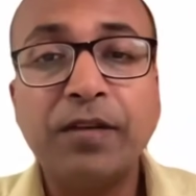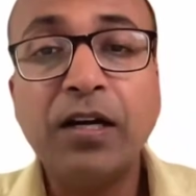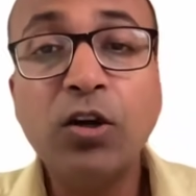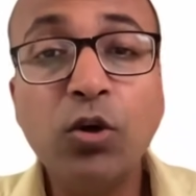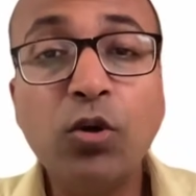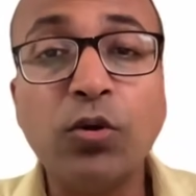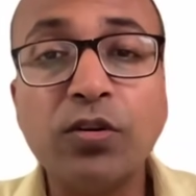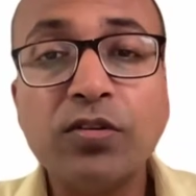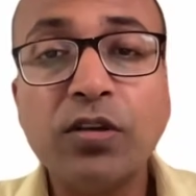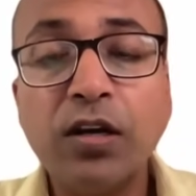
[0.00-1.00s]
a guru
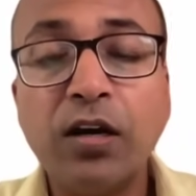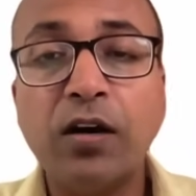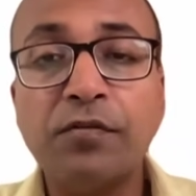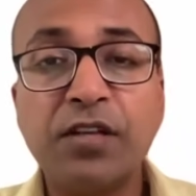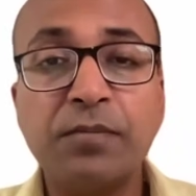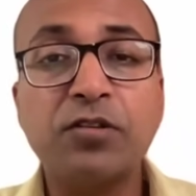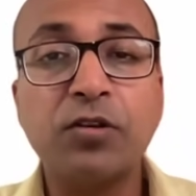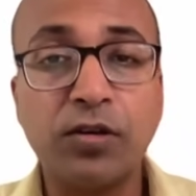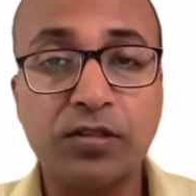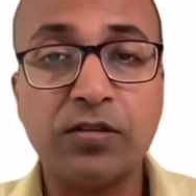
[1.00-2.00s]
of some
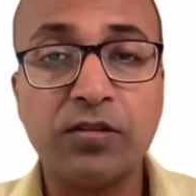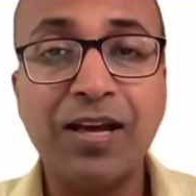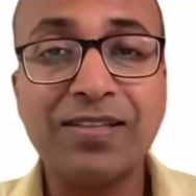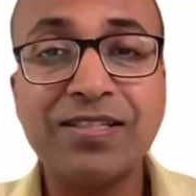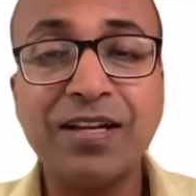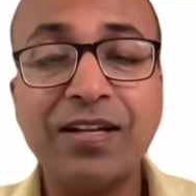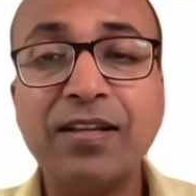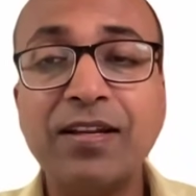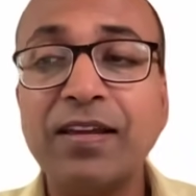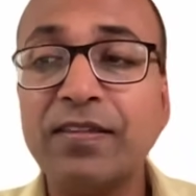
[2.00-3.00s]
sort. So that's Sun in
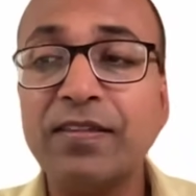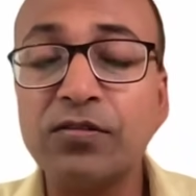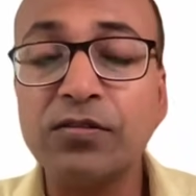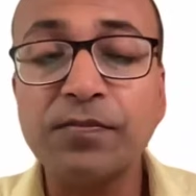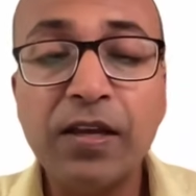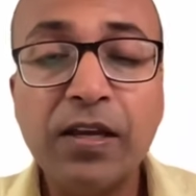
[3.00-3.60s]
the 9th house.